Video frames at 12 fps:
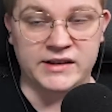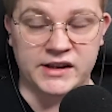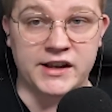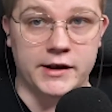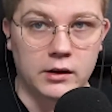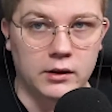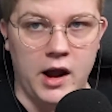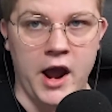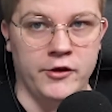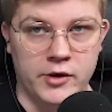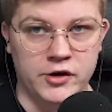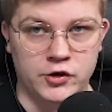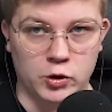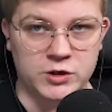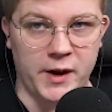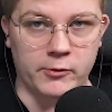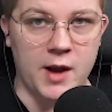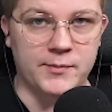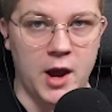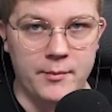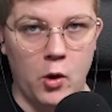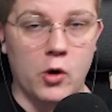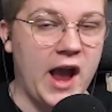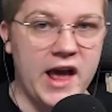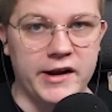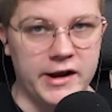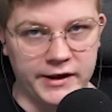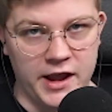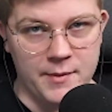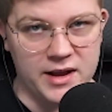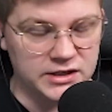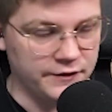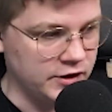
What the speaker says: as I said, either endorsed by Robtop or added in-game as a